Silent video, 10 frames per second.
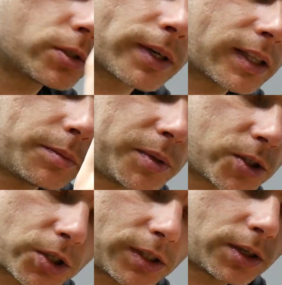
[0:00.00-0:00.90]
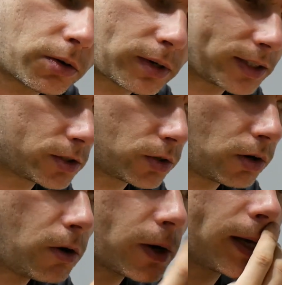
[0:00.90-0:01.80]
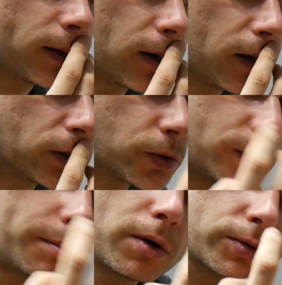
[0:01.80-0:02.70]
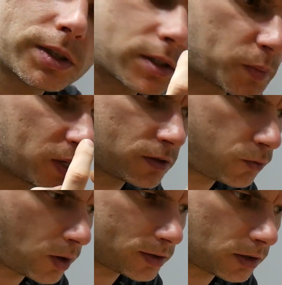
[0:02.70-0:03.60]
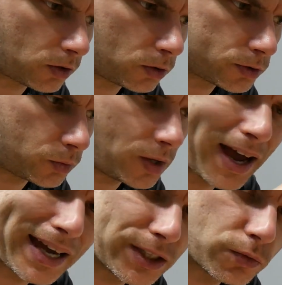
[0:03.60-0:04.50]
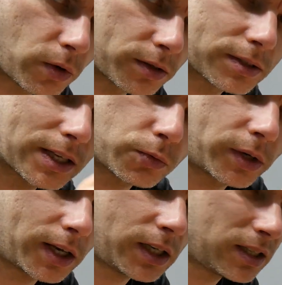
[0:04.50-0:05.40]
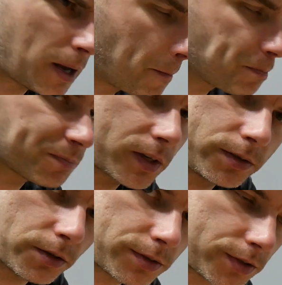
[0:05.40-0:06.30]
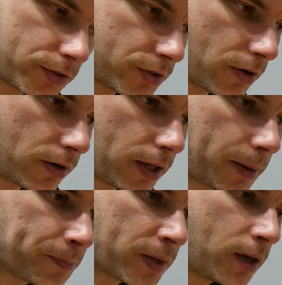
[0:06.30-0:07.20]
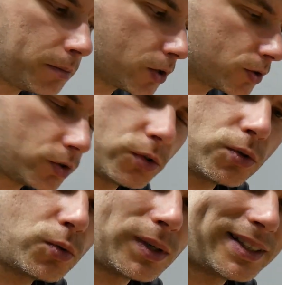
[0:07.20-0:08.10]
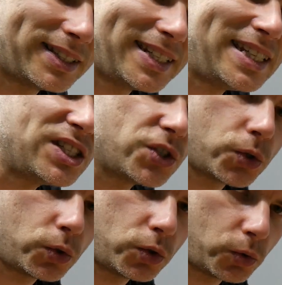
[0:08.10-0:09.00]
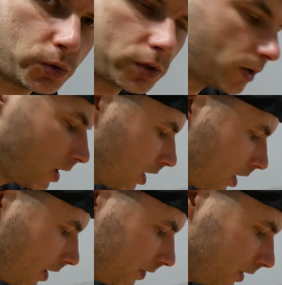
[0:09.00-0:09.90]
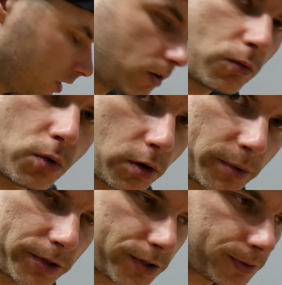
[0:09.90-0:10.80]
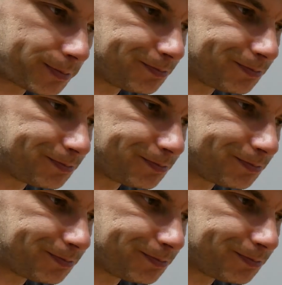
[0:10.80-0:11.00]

look at the picture in the online store, okay, so the most expensive ones are also the highest ones, that's what I need? Not necessarily, because you will need to use the warmers.